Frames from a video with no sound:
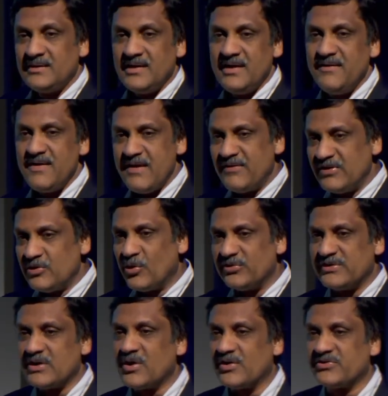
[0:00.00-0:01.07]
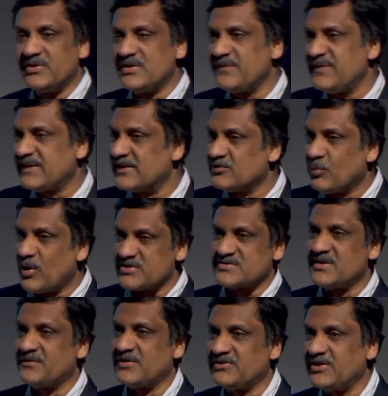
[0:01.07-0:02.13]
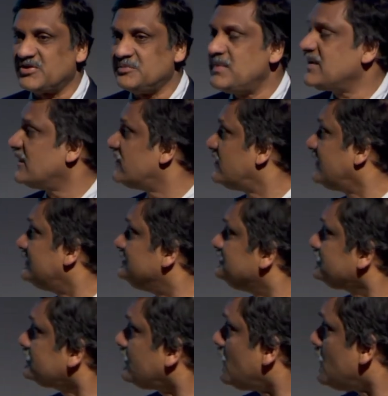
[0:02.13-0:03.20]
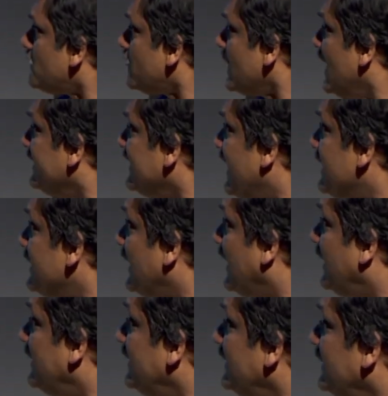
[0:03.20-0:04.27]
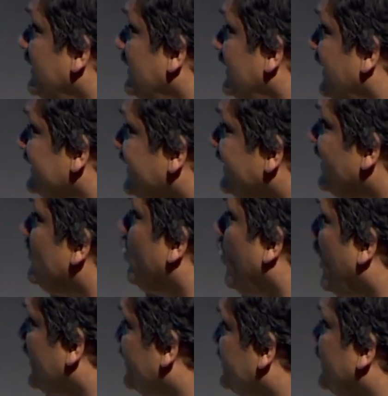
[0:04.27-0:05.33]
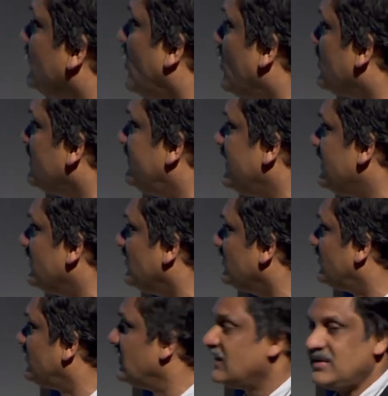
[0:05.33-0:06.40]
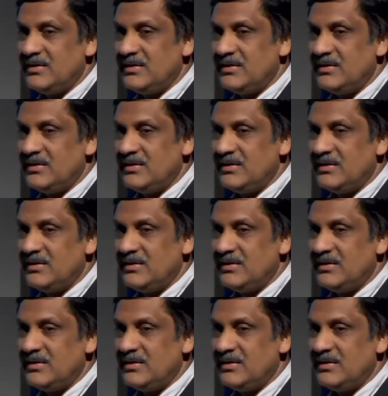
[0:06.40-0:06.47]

Even those that got certificates watched it for 6 minutes, and then they didn't watch the longer videos